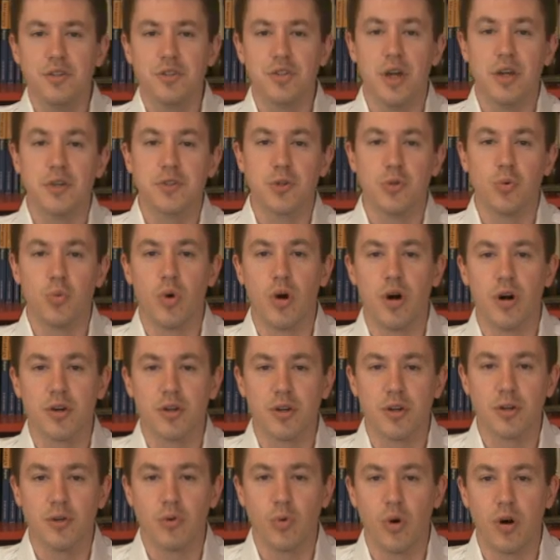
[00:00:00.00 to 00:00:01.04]
Jason
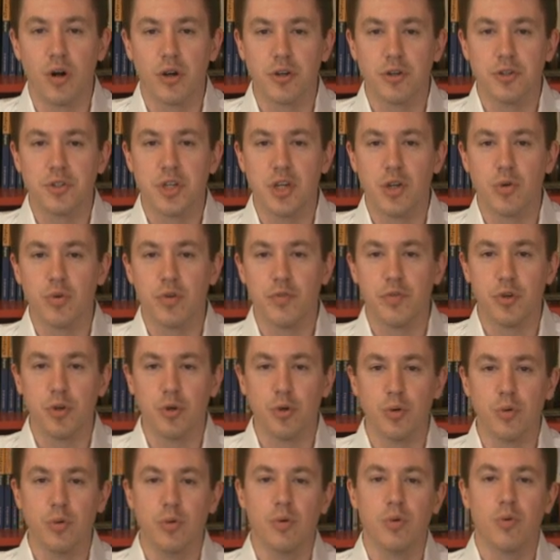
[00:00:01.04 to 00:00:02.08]
Walker, Walker Tea
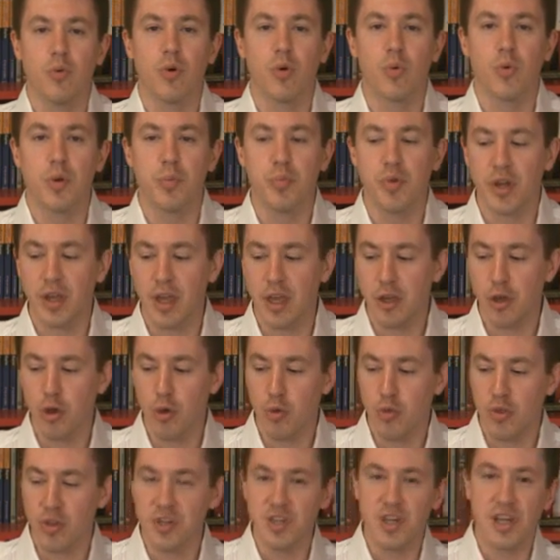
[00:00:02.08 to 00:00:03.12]
Review, where we're bringing
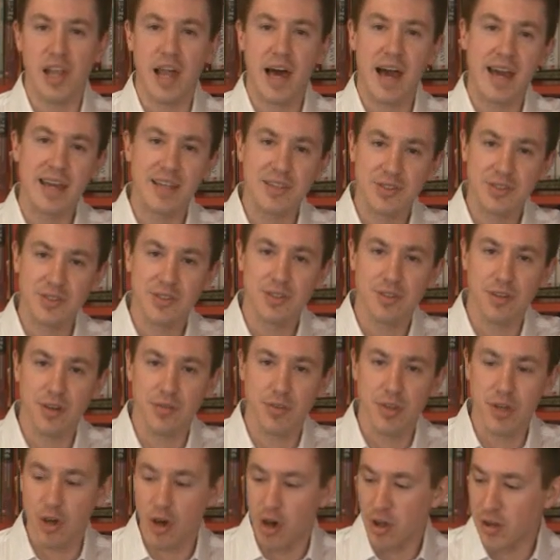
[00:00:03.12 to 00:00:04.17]
you the delights of
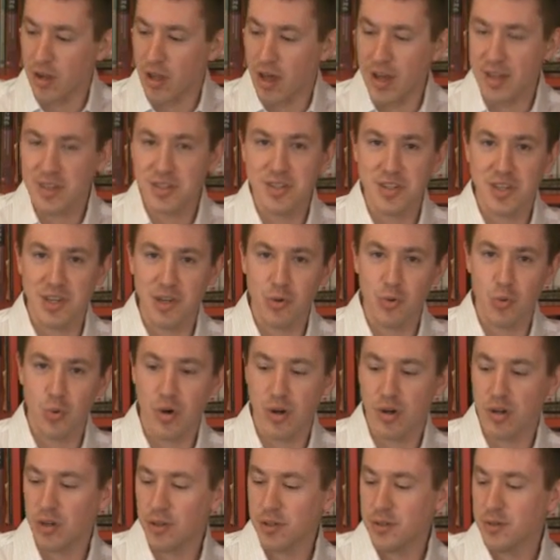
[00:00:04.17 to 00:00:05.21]
the online tea
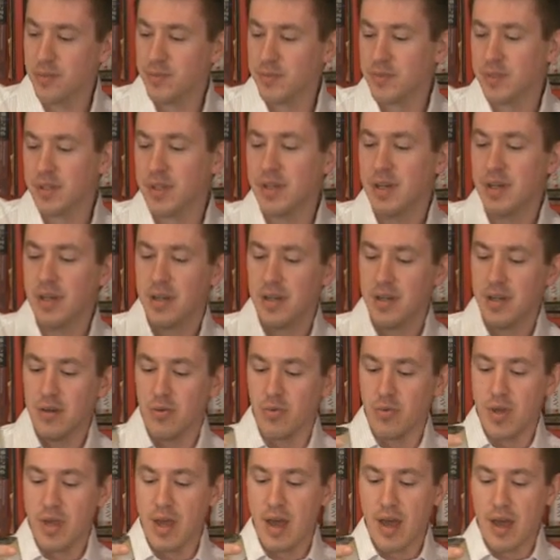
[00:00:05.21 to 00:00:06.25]
world.
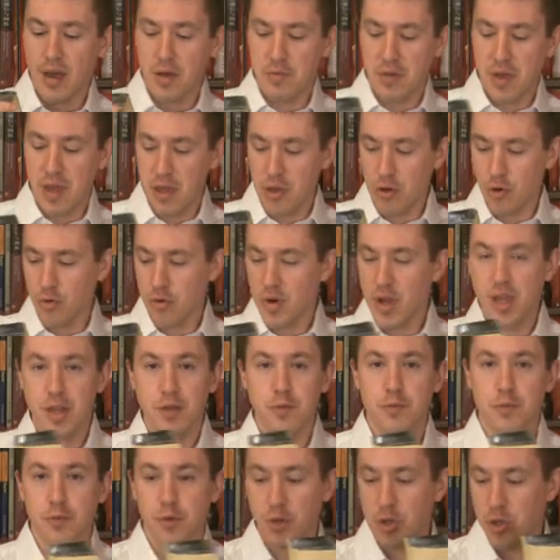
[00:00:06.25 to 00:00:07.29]
We have a
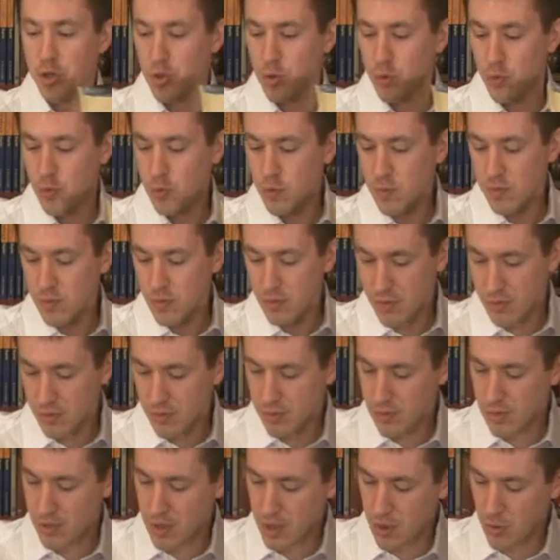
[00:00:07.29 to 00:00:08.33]
green for you.
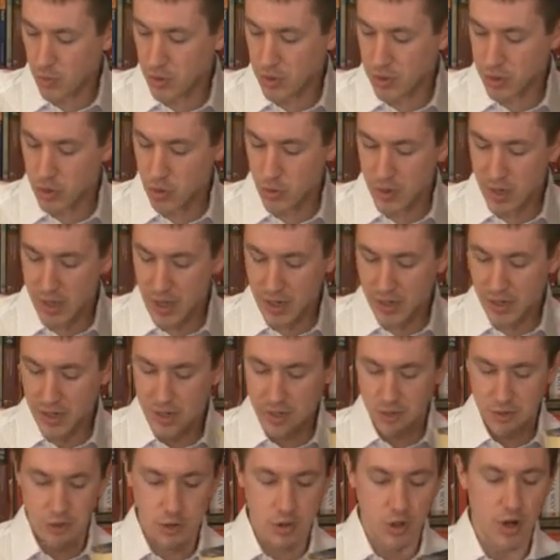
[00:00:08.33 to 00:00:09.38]
We're going to go ahead and get
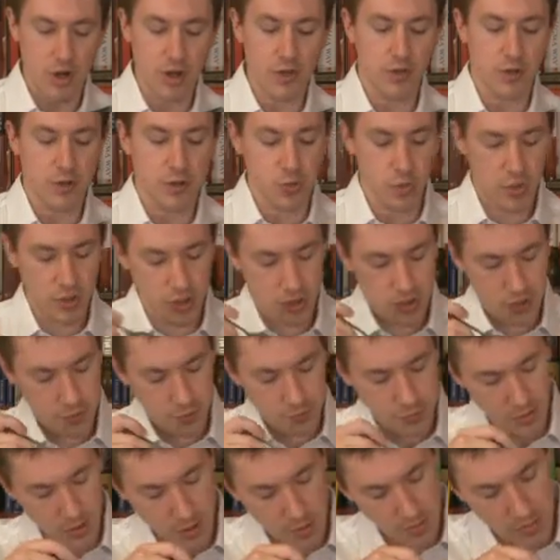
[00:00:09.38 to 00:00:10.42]
it started. This one is
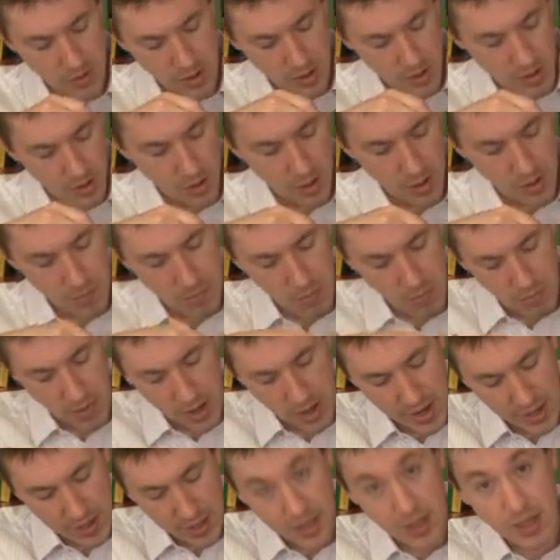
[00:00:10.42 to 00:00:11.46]
from
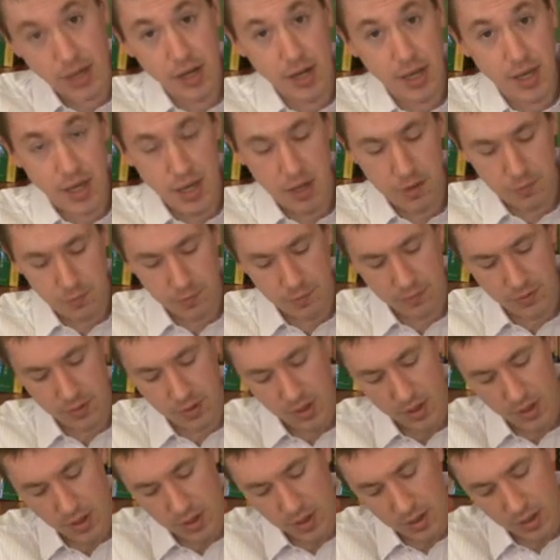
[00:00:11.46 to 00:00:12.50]
Mighty Leaf.
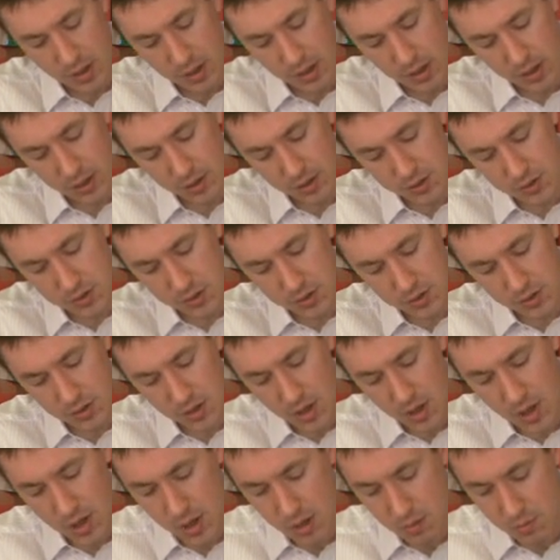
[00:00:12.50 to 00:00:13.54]
It is
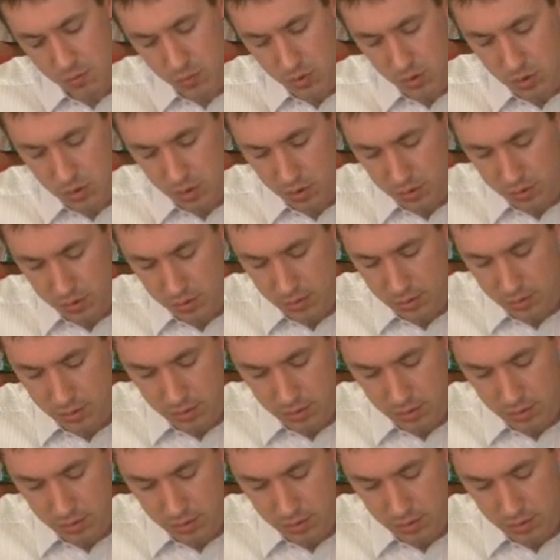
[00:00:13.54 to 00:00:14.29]
Emerald.